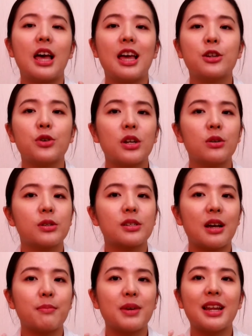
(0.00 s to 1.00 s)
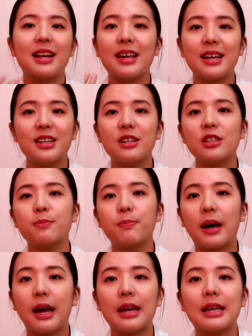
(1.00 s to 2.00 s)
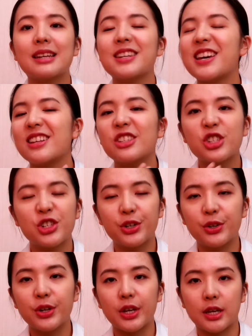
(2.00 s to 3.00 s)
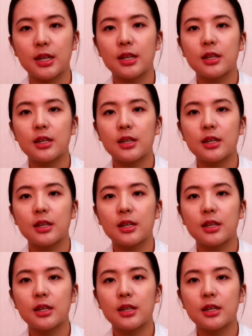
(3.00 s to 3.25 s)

and try to submit letters by 10:30.